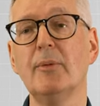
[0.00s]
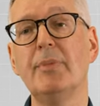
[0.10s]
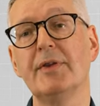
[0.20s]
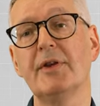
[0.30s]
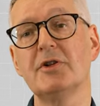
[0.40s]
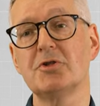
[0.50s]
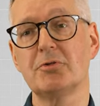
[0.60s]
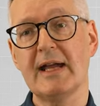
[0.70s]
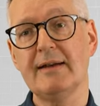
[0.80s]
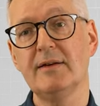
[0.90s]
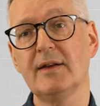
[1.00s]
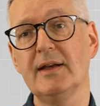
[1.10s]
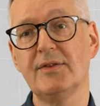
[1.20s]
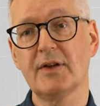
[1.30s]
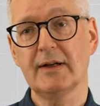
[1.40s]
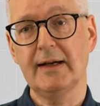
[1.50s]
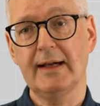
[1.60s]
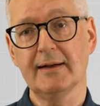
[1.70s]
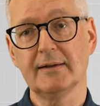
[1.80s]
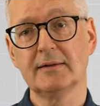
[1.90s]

but the trend is clear.